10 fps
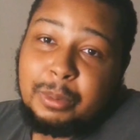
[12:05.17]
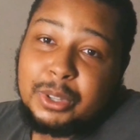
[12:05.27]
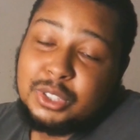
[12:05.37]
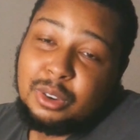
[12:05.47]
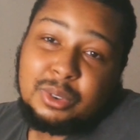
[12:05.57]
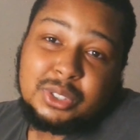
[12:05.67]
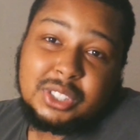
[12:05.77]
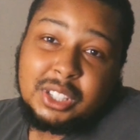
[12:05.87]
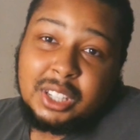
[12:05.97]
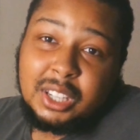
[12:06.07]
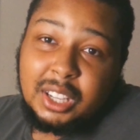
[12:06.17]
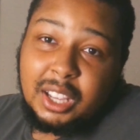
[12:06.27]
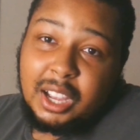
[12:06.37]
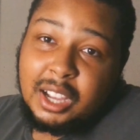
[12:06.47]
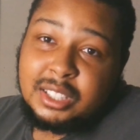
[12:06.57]
but so is the
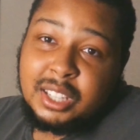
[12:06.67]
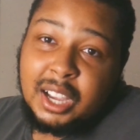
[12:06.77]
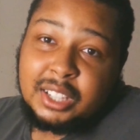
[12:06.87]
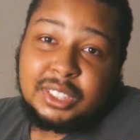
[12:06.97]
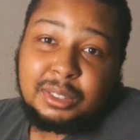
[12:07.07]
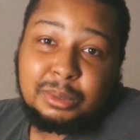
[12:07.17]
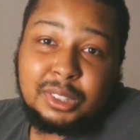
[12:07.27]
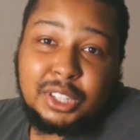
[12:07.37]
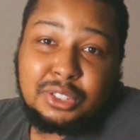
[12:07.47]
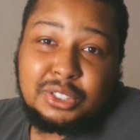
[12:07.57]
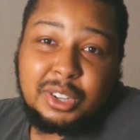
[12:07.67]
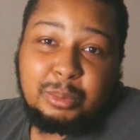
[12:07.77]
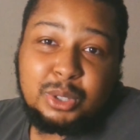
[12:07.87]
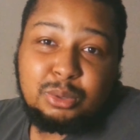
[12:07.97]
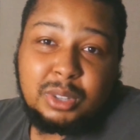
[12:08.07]
toxic relationship
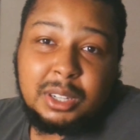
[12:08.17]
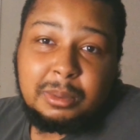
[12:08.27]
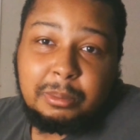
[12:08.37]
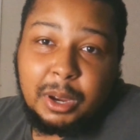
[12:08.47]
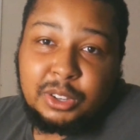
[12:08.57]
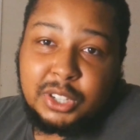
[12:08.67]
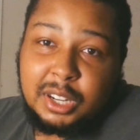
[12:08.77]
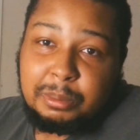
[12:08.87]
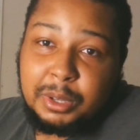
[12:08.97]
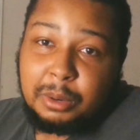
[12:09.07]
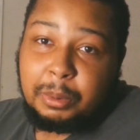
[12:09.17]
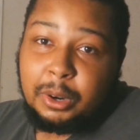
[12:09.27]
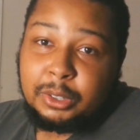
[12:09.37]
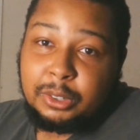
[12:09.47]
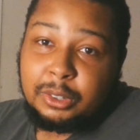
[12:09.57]
between Mary Jane and Peter
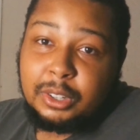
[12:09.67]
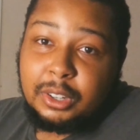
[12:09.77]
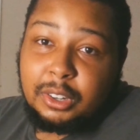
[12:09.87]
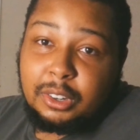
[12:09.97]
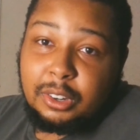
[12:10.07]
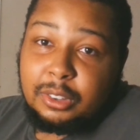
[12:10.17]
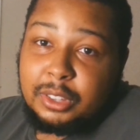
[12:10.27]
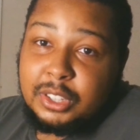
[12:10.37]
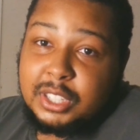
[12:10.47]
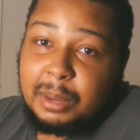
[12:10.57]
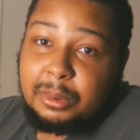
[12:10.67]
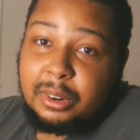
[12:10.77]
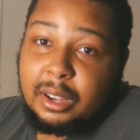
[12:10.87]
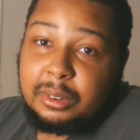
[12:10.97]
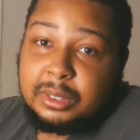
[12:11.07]
Parker. Or this time
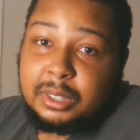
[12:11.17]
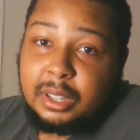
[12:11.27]
around,